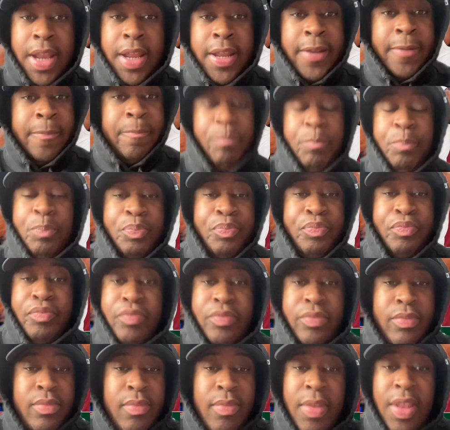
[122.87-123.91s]
And
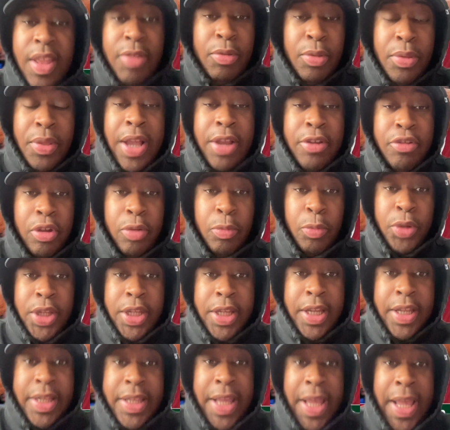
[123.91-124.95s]
this was actually a really
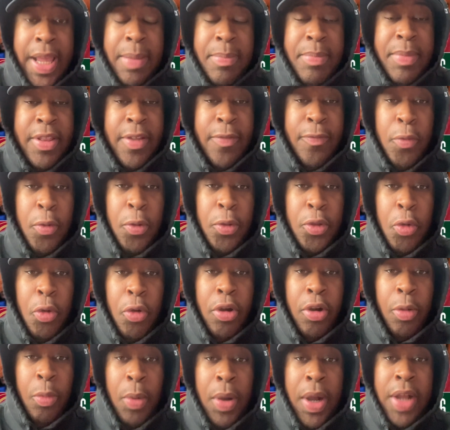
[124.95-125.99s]
good game in the fourth quarter
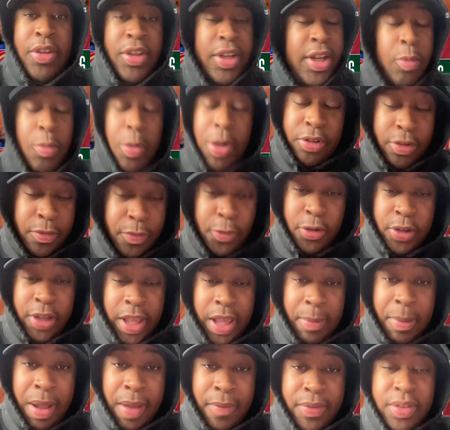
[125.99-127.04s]
to watch. I didn't watch the full
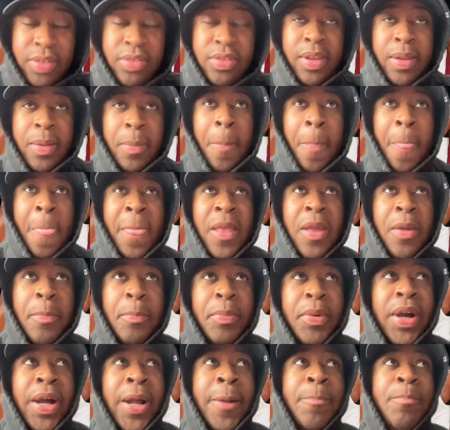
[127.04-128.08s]
game, obviously.
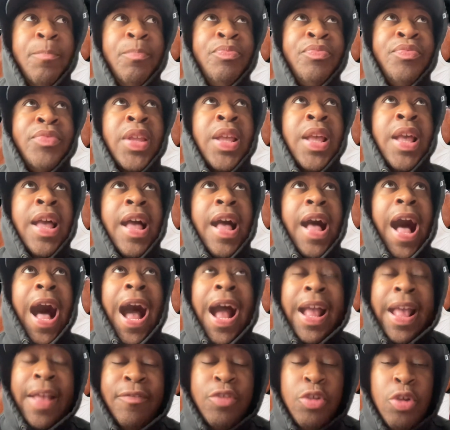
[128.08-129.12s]
But
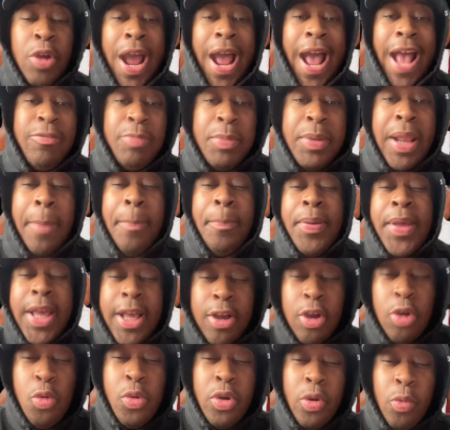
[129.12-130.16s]
if you asked me to
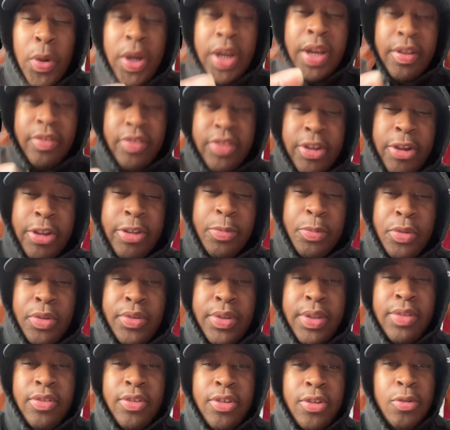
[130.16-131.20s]
pick who would win this series between
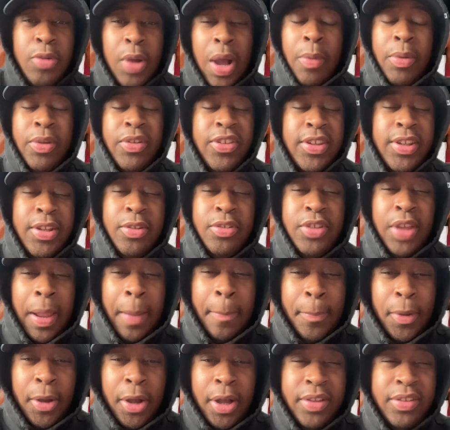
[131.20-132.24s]
these two, I would still say
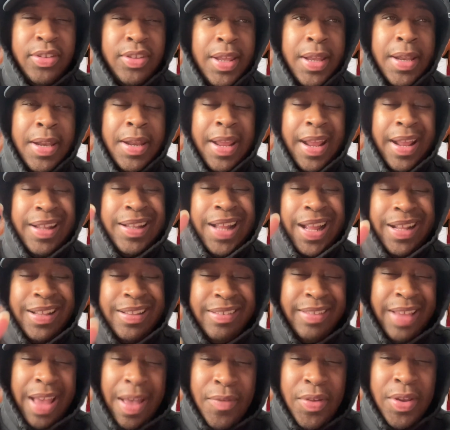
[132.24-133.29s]
Boston in like
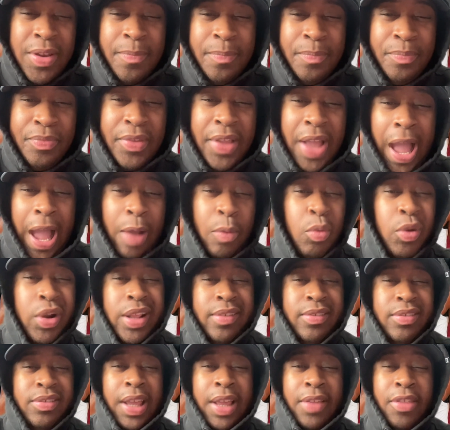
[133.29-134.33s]
7. I wouldn't
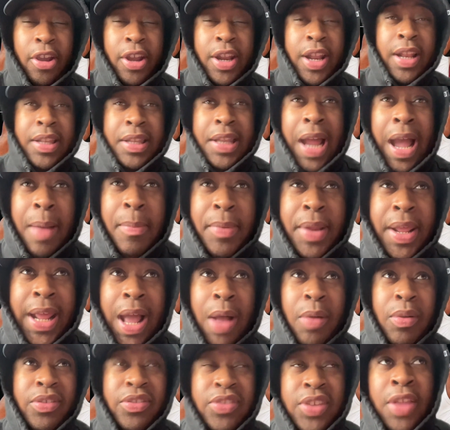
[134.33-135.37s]
say they're going to dominate. I
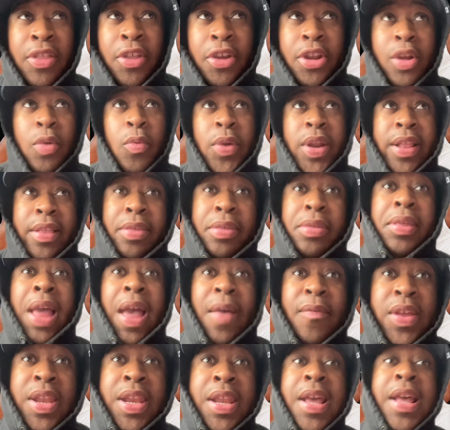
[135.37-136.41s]
would say they're going to win in
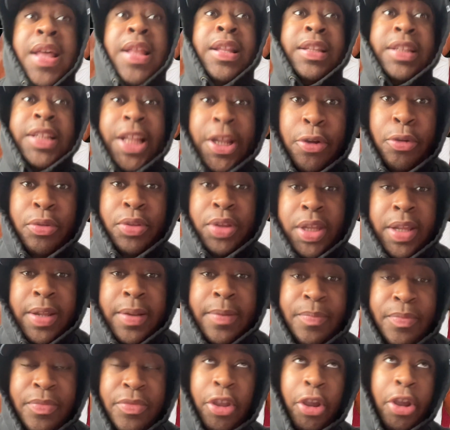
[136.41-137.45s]
7, literally.
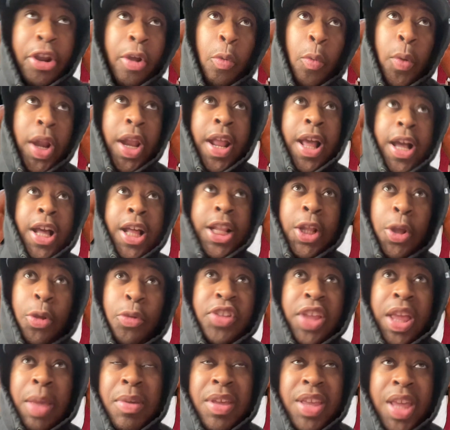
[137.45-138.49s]
They're going to win in a close
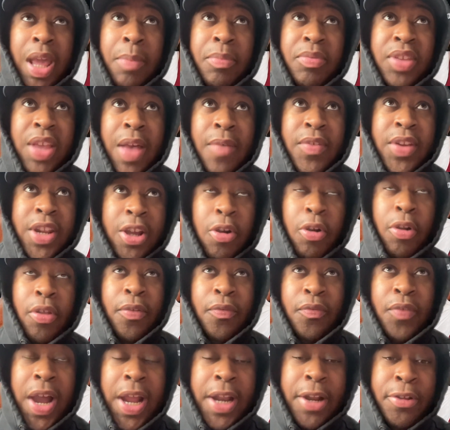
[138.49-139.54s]
game in Game 7 and go to the
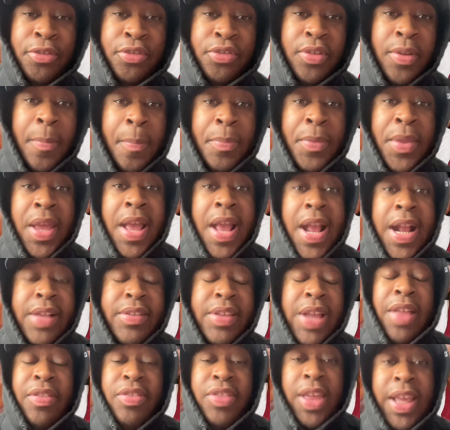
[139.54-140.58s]
finals because
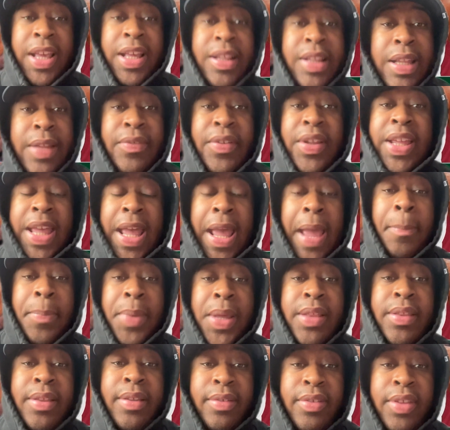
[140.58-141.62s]
I think Cleveland can't
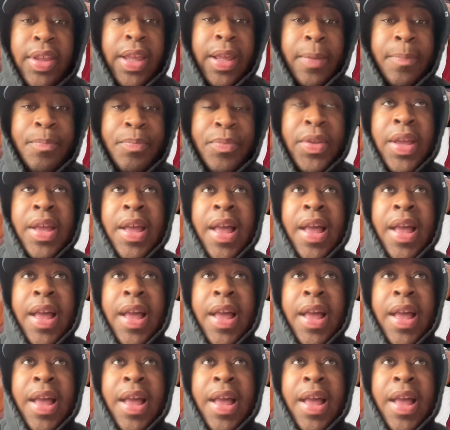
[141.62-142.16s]
beat this team.